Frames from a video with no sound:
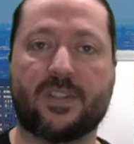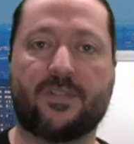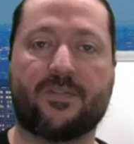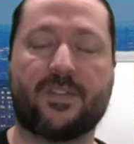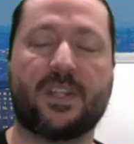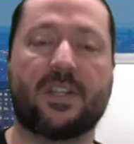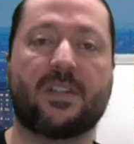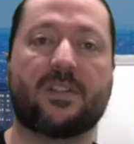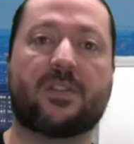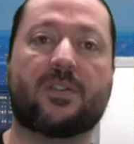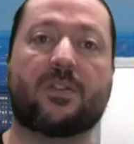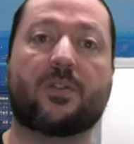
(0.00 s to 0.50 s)

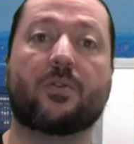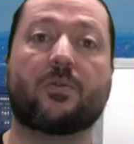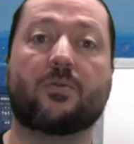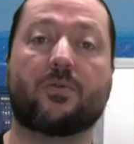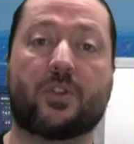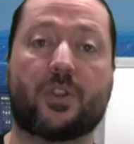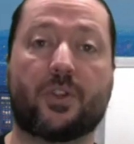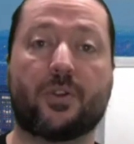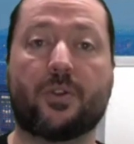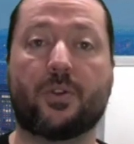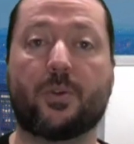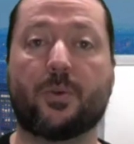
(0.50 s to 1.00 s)
fees, to
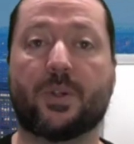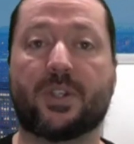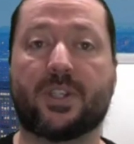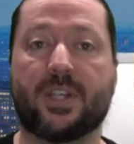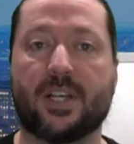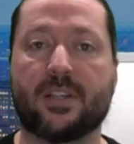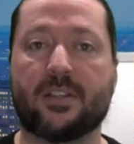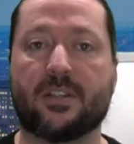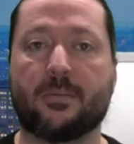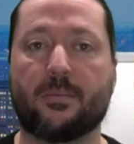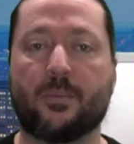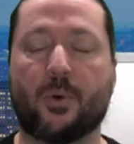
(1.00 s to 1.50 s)
shoot you a
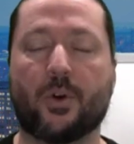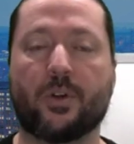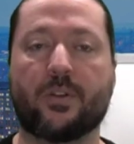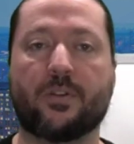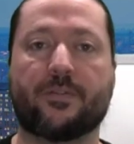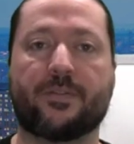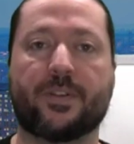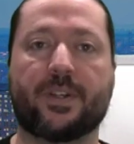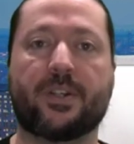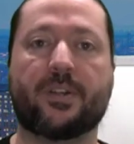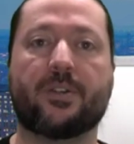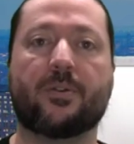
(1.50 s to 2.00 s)
testimonial
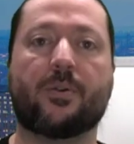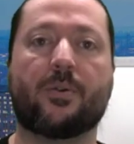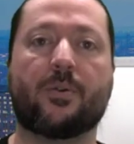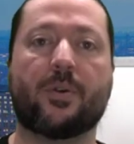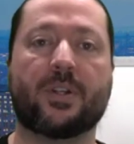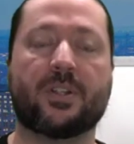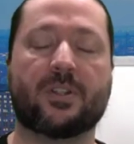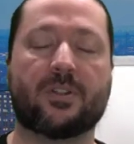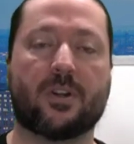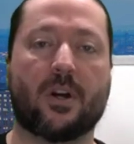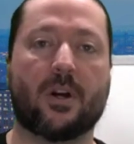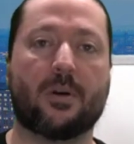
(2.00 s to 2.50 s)
video
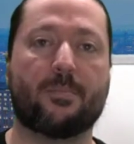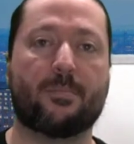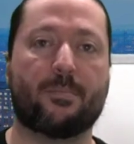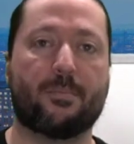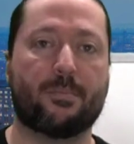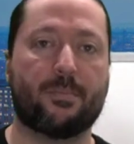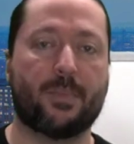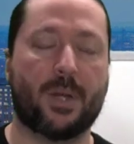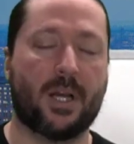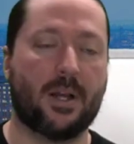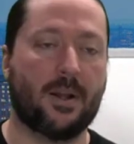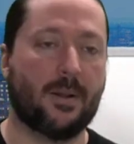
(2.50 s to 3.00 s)
and start
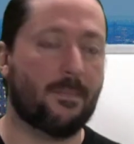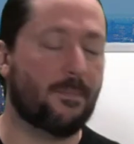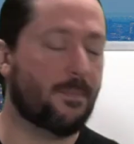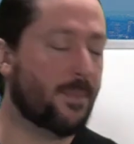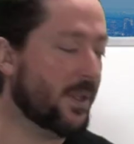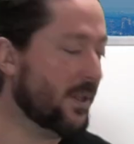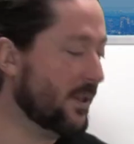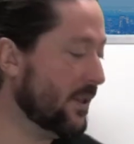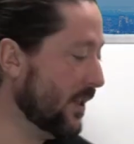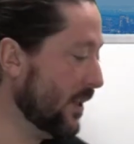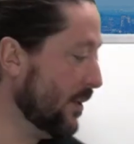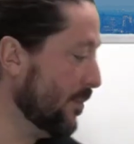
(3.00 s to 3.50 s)

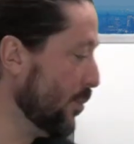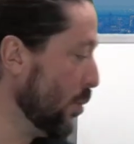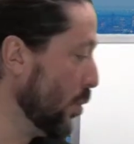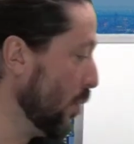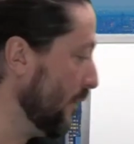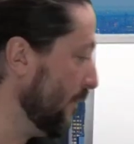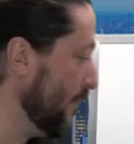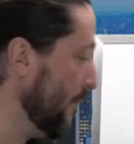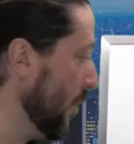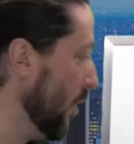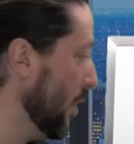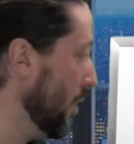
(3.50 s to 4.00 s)
building a
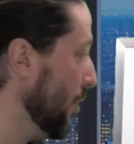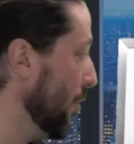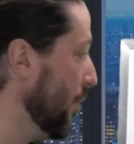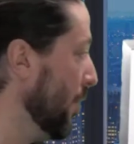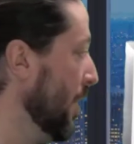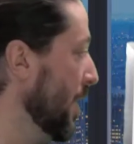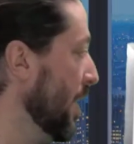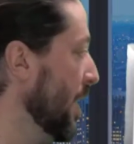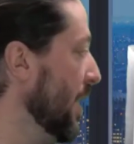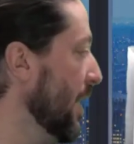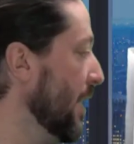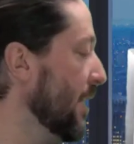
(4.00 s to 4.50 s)
portfolio
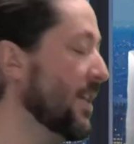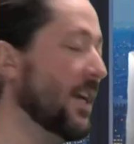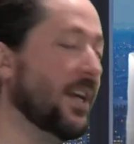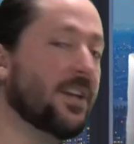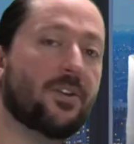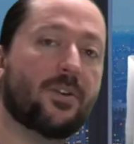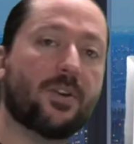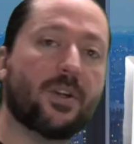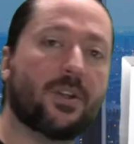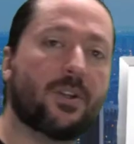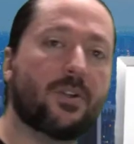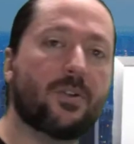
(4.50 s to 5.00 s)
that
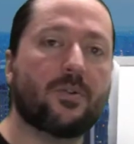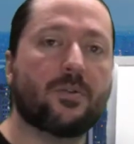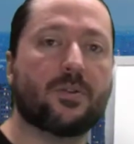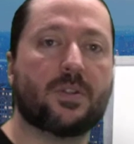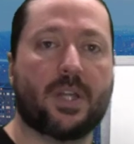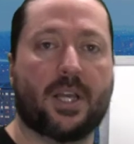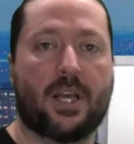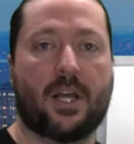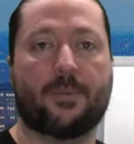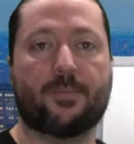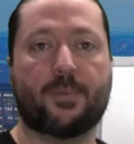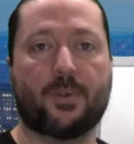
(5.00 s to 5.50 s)
you can use
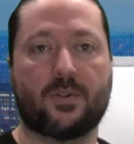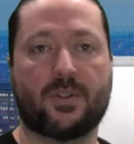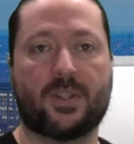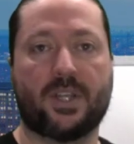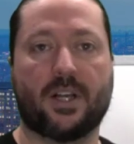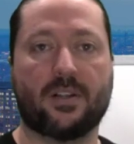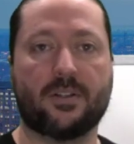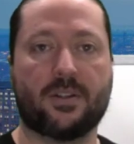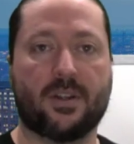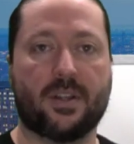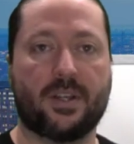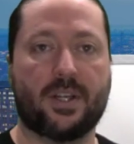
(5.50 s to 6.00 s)
to help you
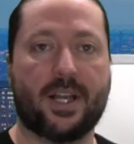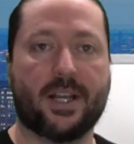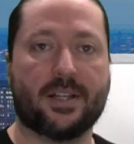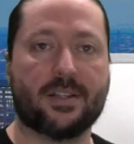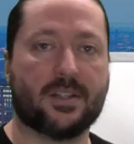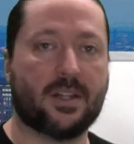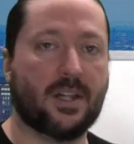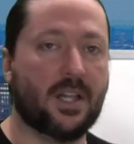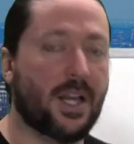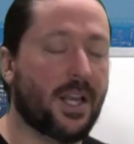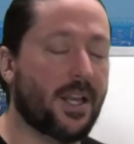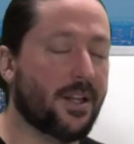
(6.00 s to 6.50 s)
sell to the next
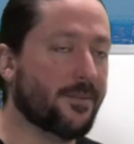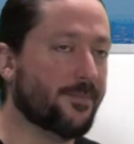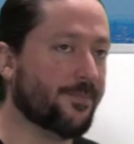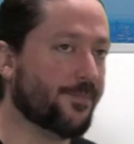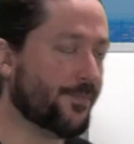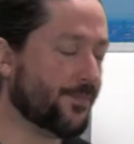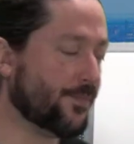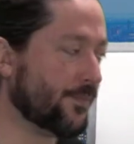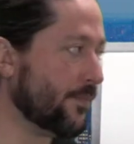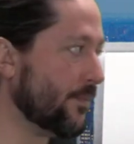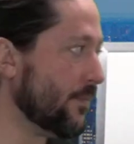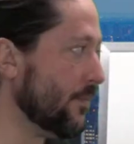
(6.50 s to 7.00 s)
client.
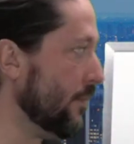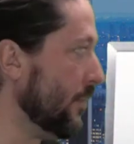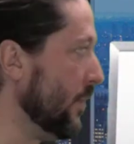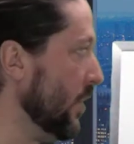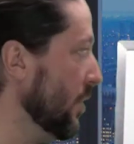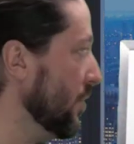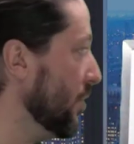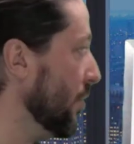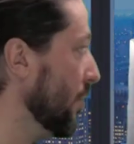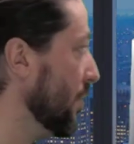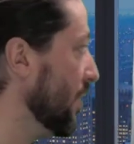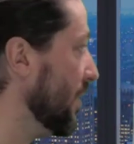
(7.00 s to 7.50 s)

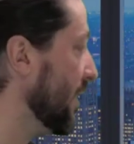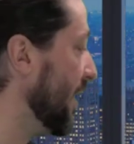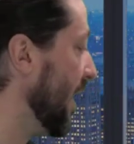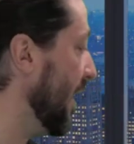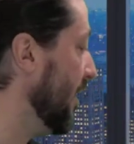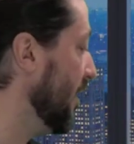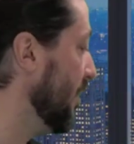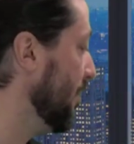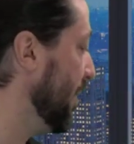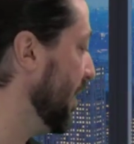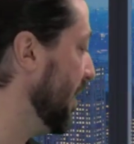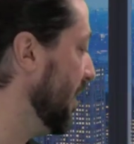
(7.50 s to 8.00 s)
So the
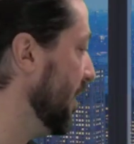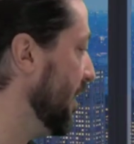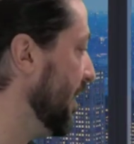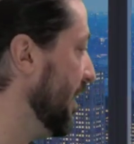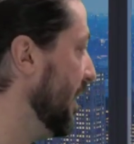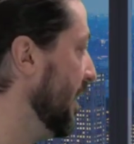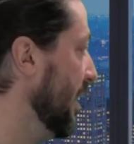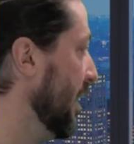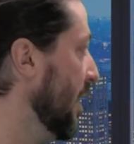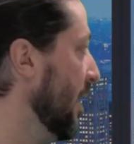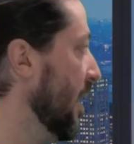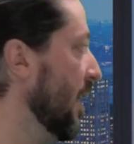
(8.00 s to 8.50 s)

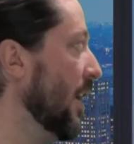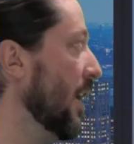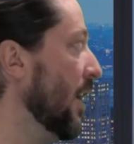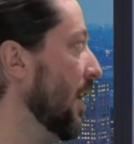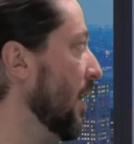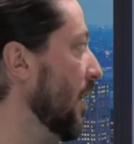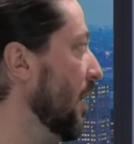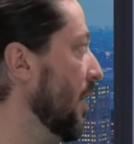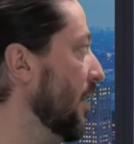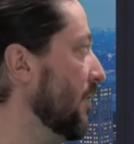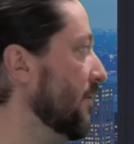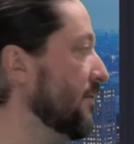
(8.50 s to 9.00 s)
scalability
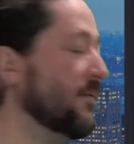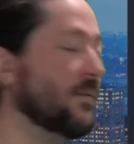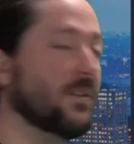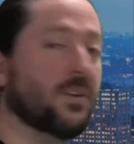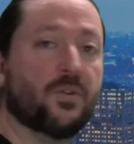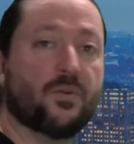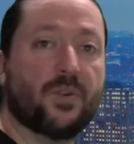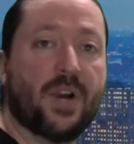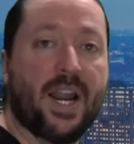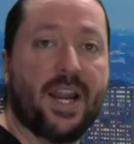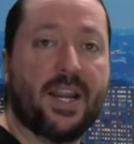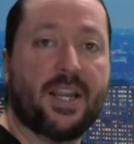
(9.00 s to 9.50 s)
of
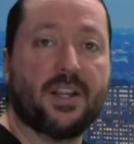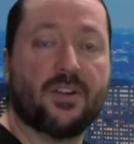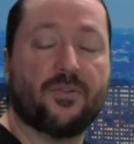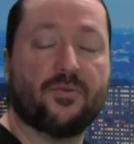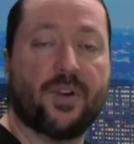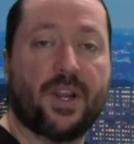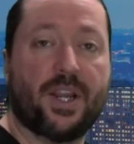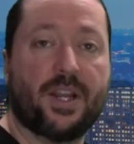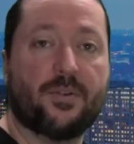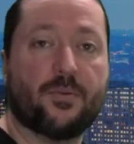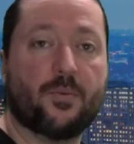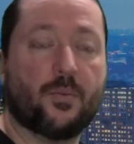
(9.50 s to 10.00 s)
rank and
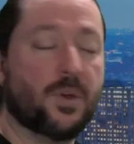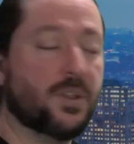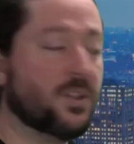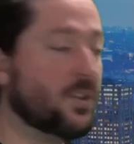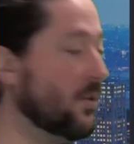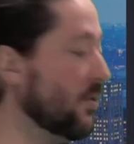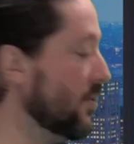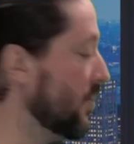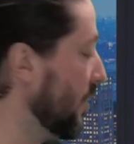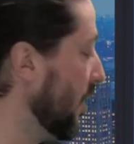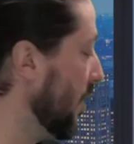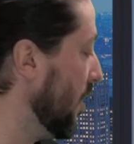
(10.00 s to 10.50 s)
rent, once
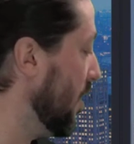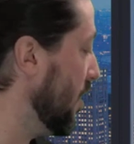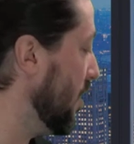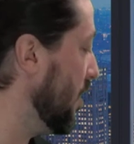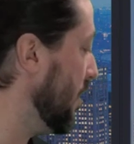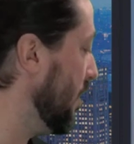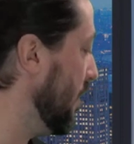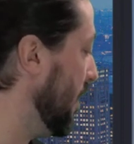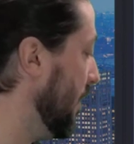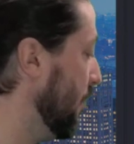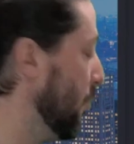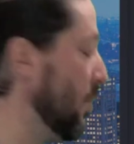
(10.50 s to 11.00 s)

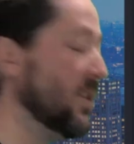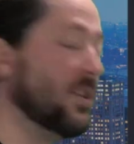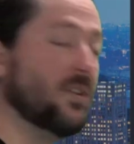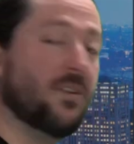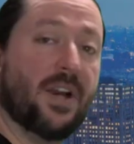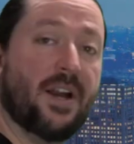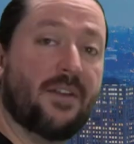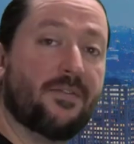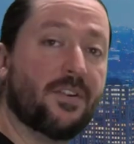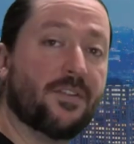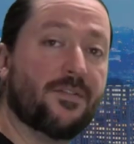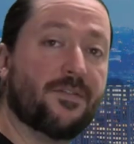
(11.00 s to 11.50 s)
you
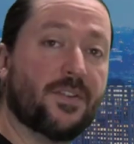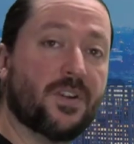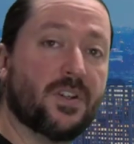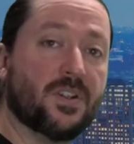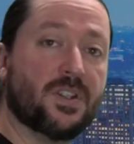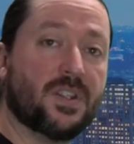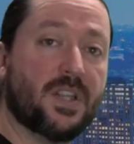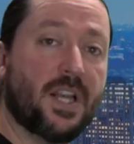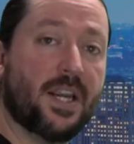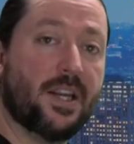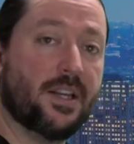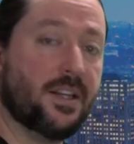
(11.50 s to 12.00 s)
have your
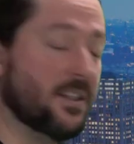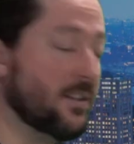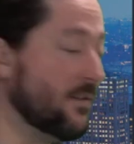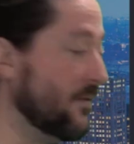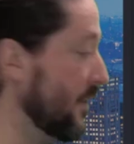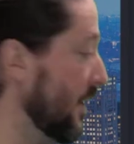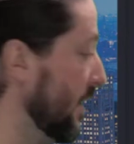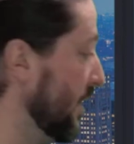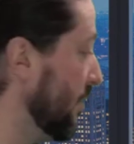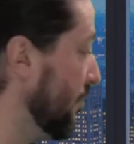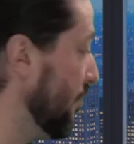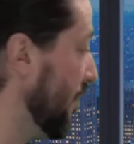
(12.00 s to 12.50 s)
first site,
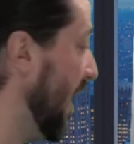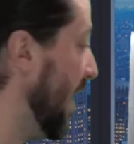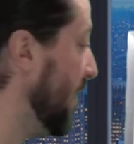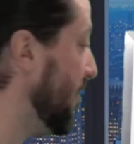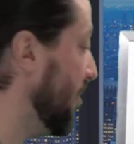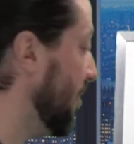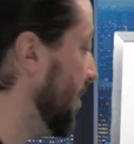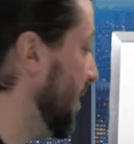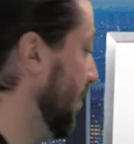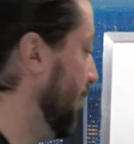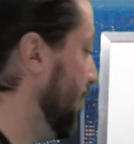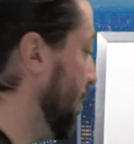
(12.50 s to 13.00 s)
is
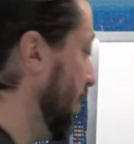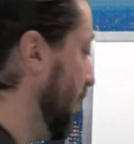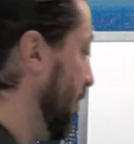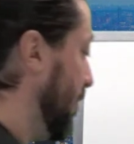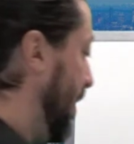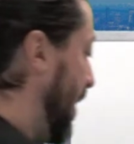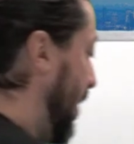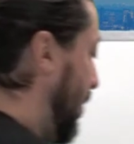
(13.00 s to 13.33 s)
rather simple. Okay,